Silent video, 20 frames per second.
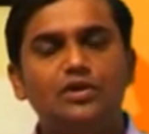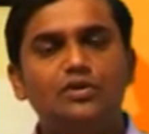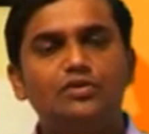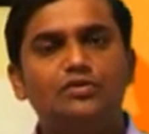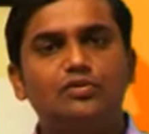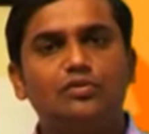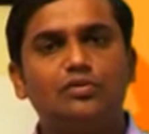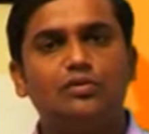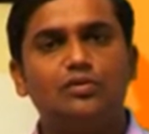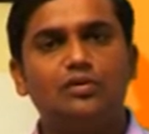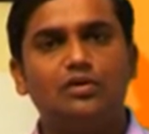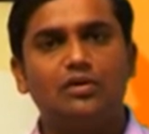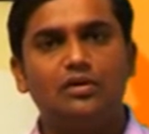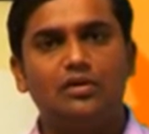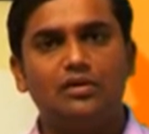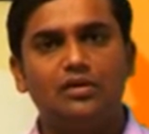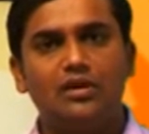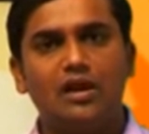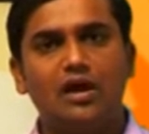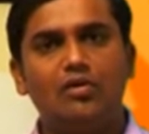
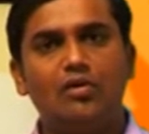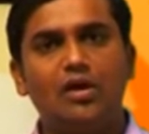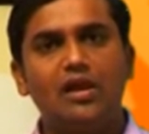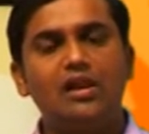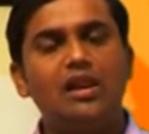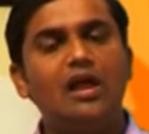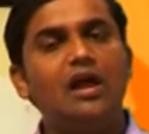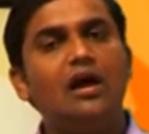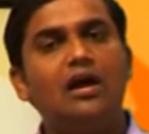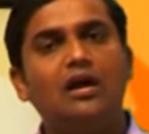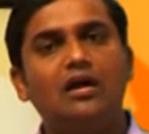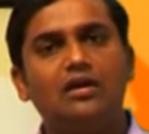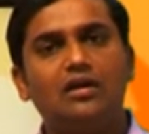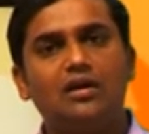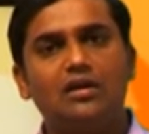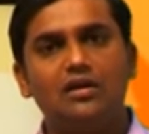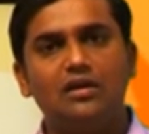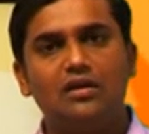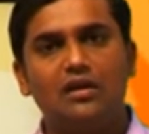So now I'll